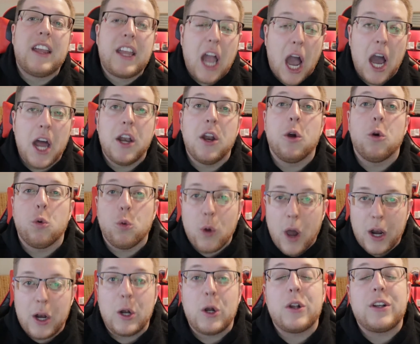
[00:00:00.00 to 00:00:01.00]
Gun
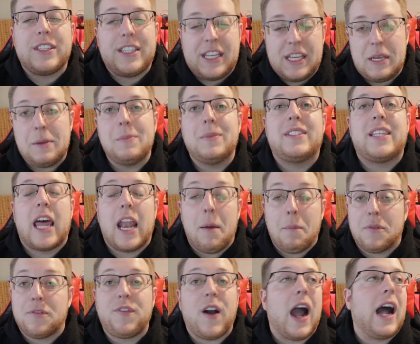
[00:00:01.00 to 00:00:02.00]
Runner team
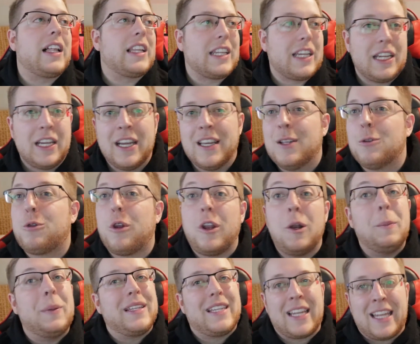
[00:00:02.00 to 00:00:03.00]
setups. Finally, there's a
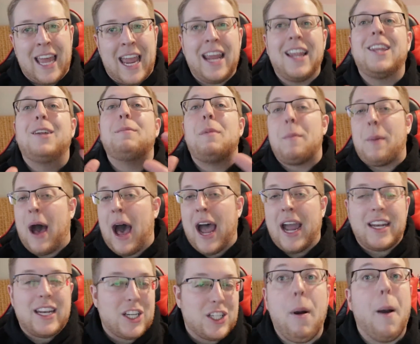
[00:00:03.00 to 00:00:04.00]
little bit delayed, a little bit
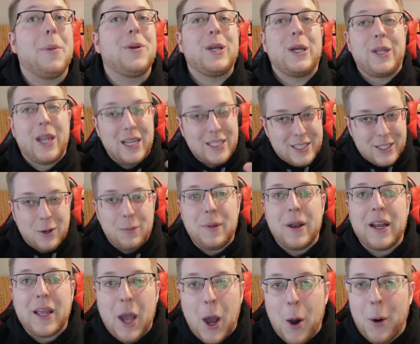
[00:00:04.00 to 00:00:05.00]
behind. I probably should have done this a little
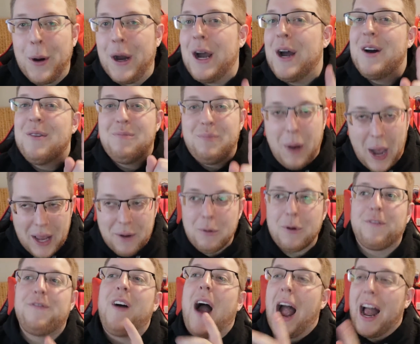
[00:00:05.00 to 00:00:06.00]
bit ago, but
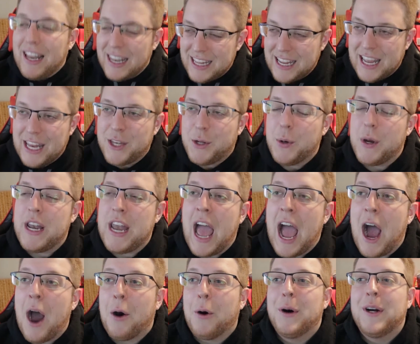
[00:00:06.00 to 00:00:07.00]
we're finally getting to it
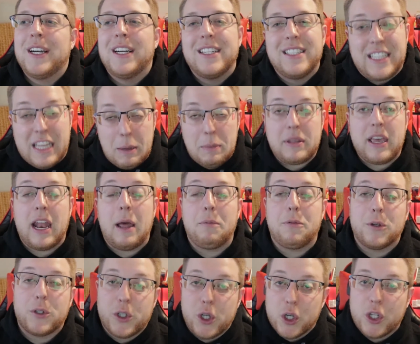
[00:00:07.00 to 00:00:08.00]
now. Team setups
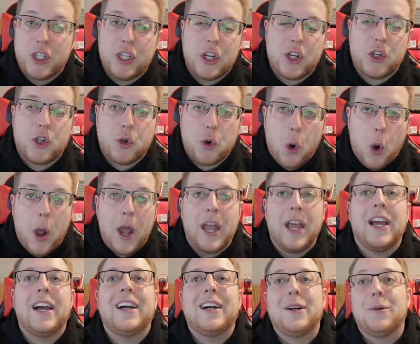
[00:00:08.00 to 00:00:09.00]
for Search and Destroy.
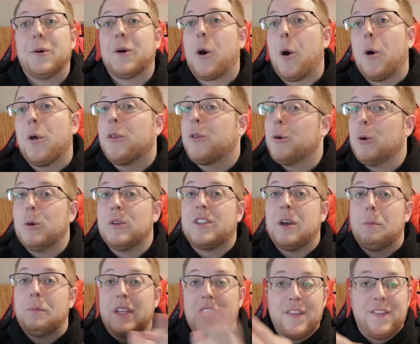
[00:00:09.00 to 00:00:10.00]
We're going through
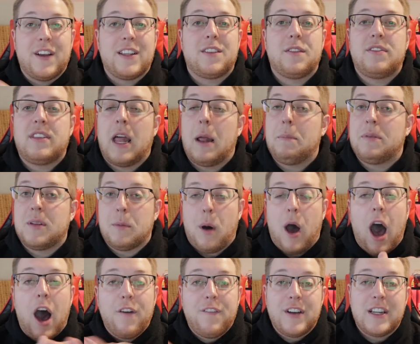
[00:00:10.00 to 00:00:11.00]
some defensive setups, some
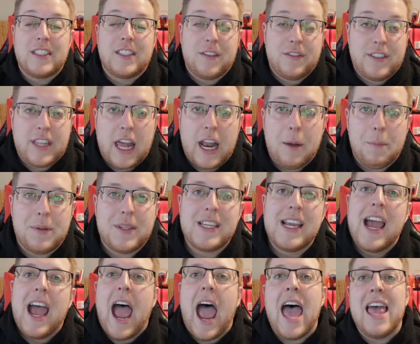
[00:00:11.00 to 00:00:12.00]
offensive setups,
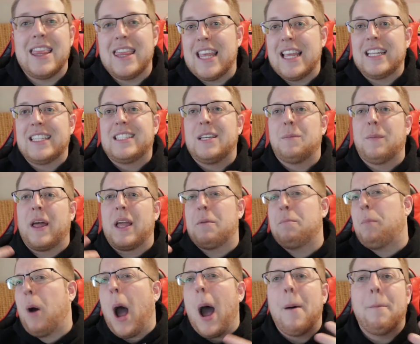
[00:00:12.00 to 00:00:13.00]
and then some
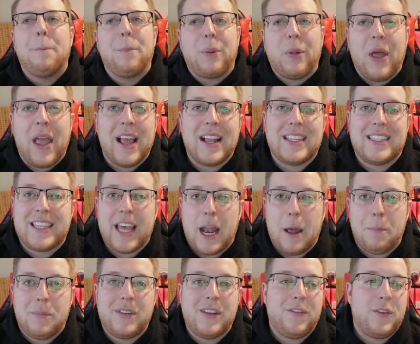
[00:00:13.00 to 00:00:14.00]
like bomb plant
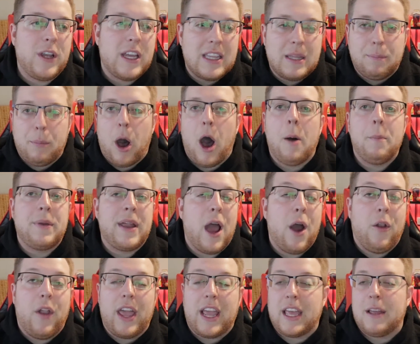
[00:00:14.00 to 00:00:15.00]
setups. If you get the bomb
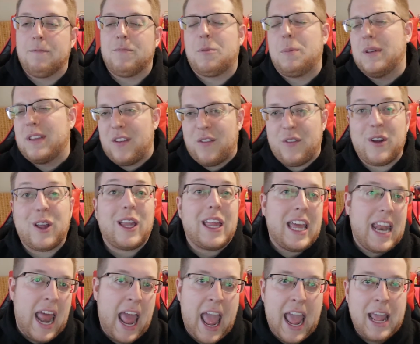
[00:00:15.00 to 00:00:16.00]
down, like it
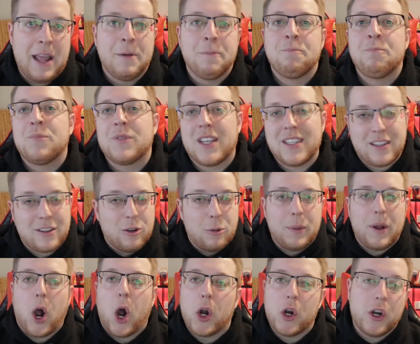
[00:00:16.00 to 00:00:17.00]
specifically at A, because it's a little
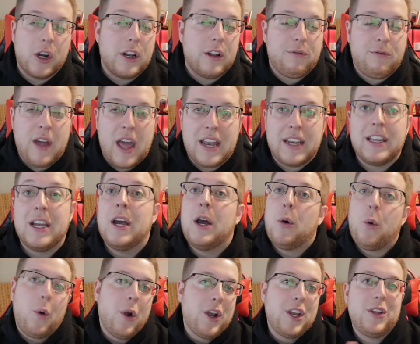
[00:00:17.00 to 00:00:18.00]
bit harder to defend.
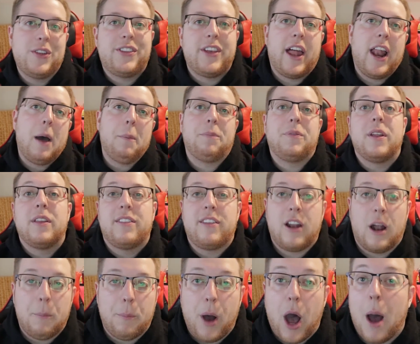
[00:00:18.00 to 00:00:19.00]
Where do you set up to sit
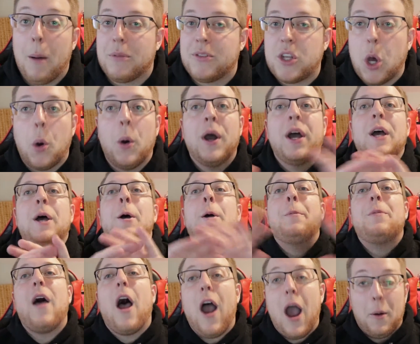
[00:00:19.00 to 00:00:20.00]
on bombs? So, all
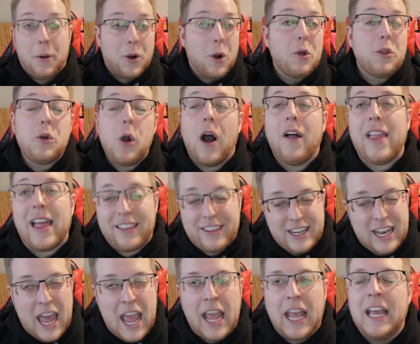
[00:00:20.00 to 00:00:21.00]
right, we're going through all that
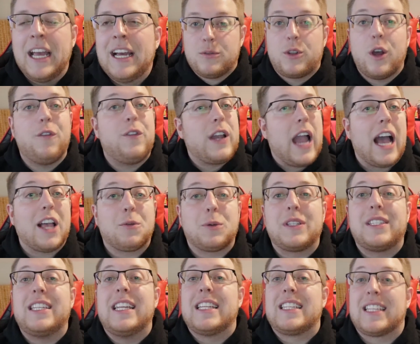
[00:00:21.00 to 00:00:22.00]
today. So if you guys
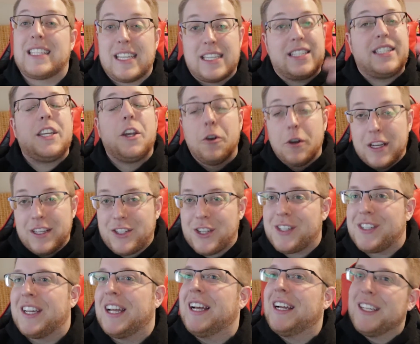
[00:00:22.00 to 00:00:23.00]
want to see this as a series,
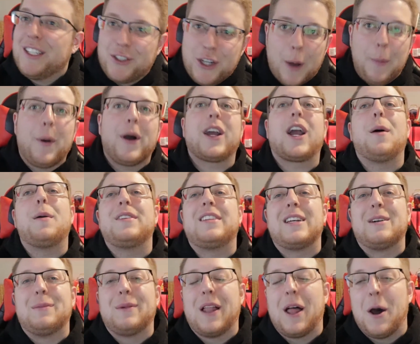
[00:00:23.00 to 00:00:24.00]
just drop all your comments
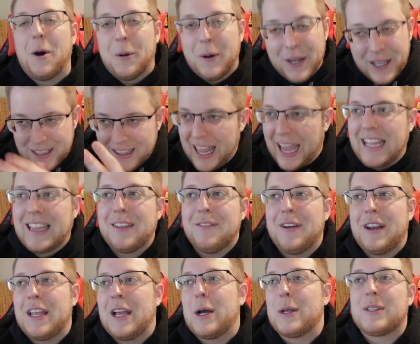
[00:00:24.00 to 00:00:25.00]
down below, like the
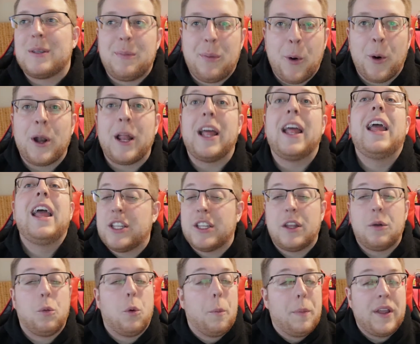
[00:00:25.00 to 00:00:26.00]
video, support it. So
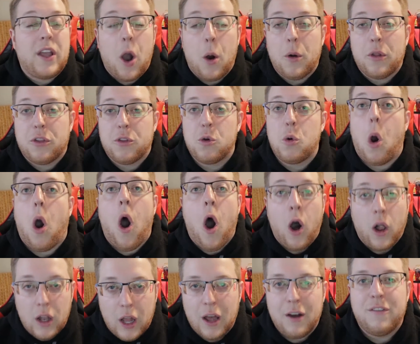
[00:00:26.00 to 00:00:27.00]
then we'll be going through
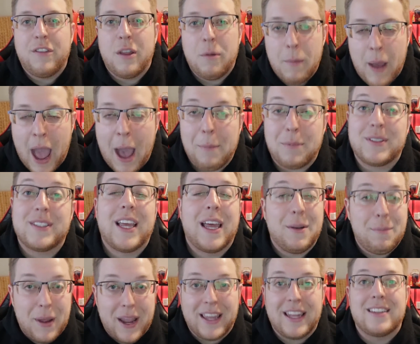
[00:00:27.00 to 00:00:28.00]
all of the maps
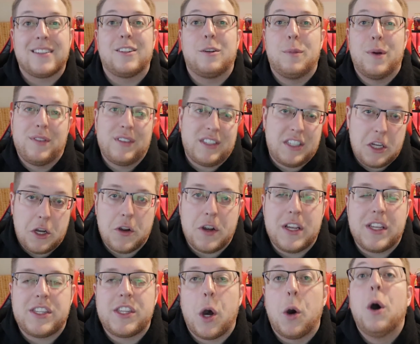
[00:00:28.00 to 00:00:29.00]
and making this a little bit of a
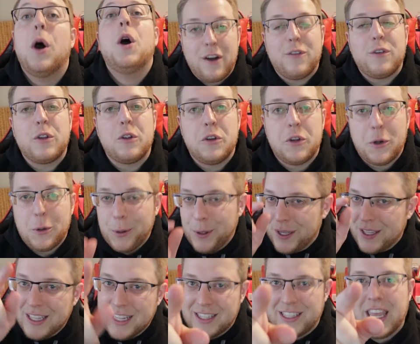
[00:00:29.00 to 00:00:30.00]
series. So without further ado,
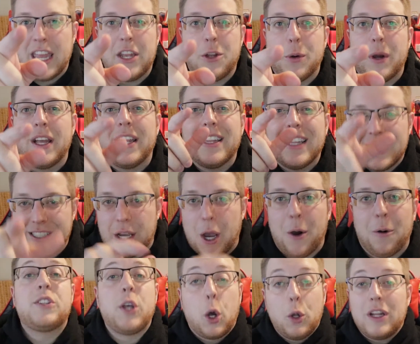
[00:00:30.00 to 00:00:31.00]
let's get into it. Let's go.
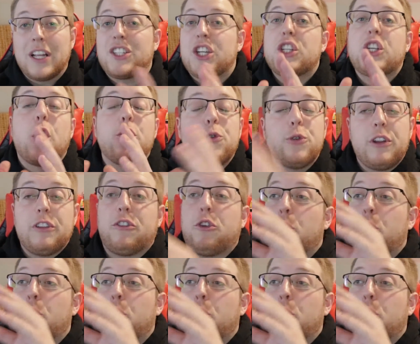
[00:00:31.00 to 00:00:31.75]
So let's just go through this